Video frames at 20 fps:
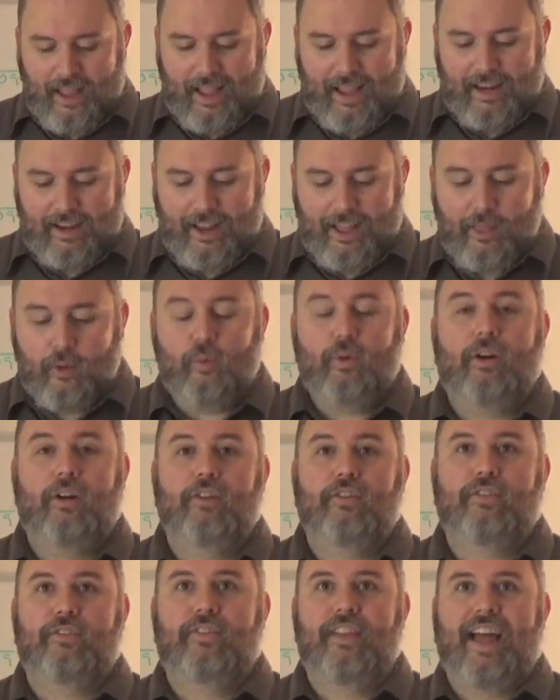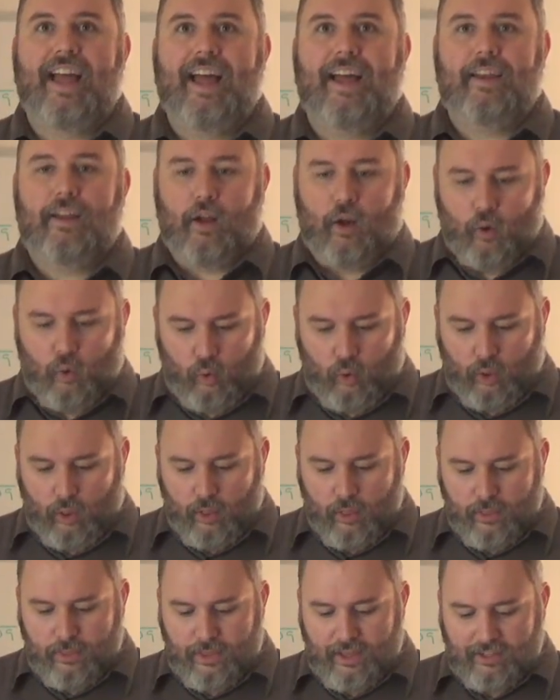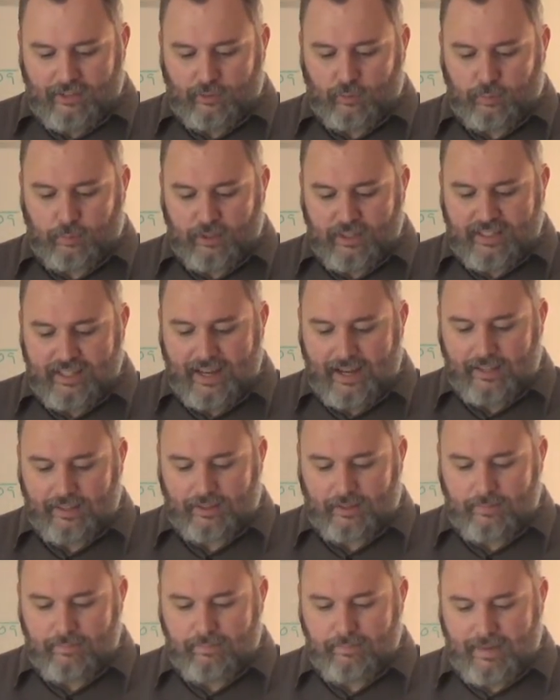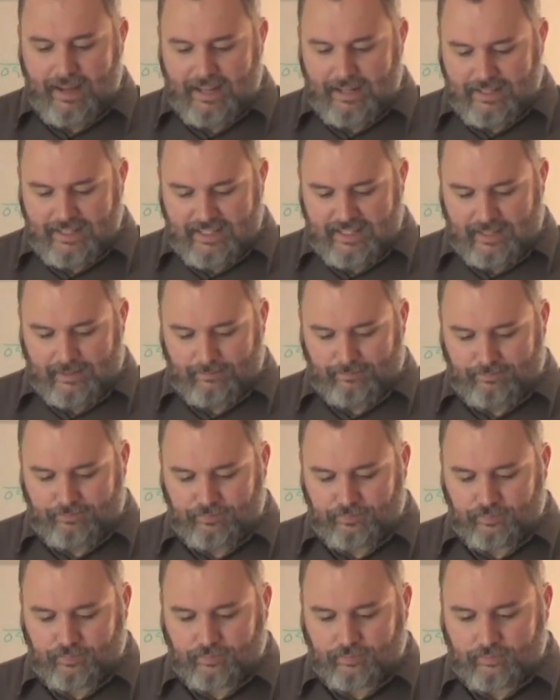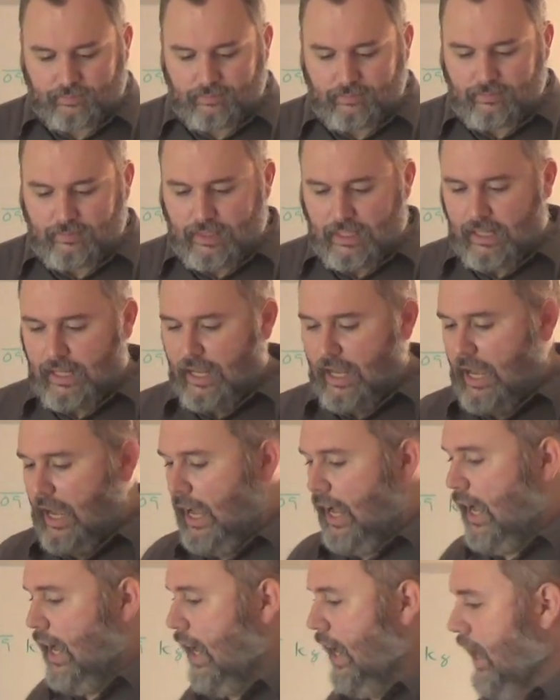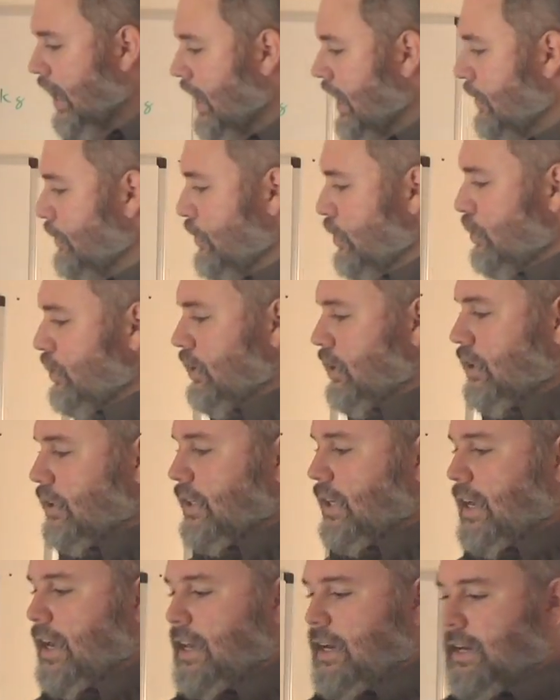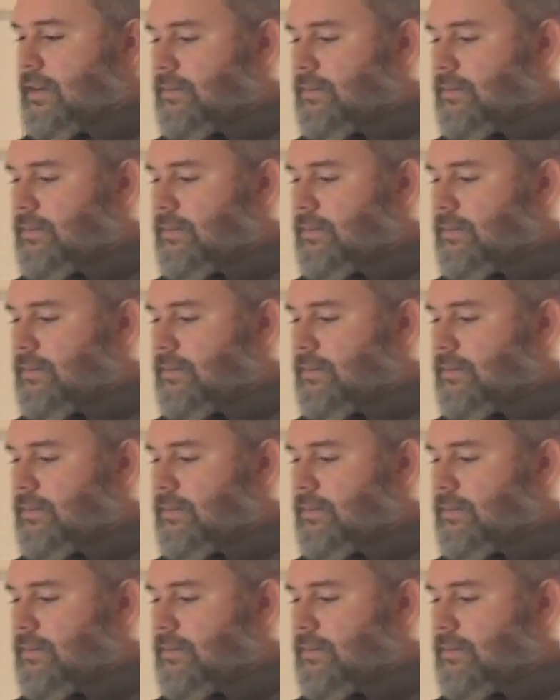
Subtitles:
In other words, that this particular medicine, if you look at